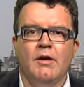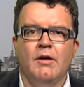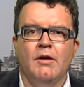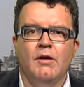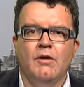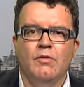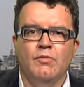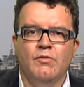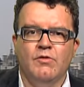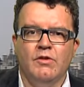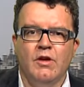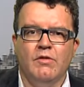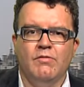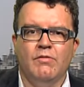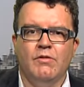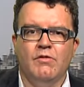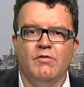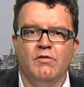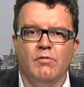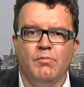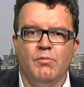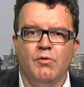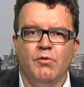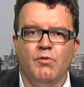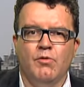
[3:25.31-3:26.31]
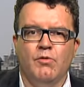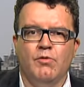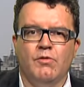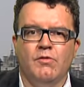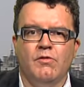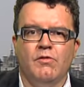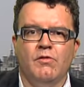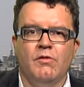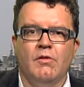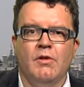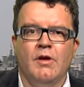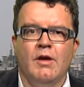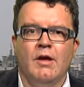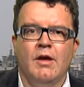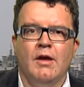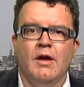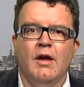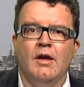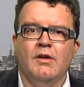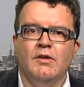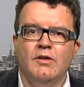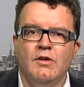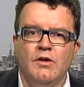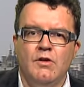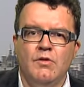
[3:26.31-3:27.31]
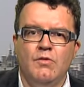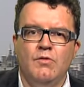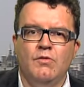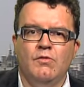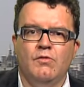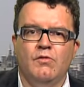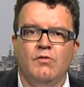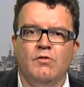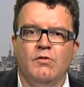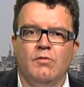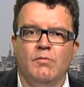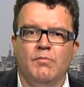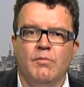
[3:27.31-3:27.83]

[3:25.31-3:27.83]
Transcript: who was given support and used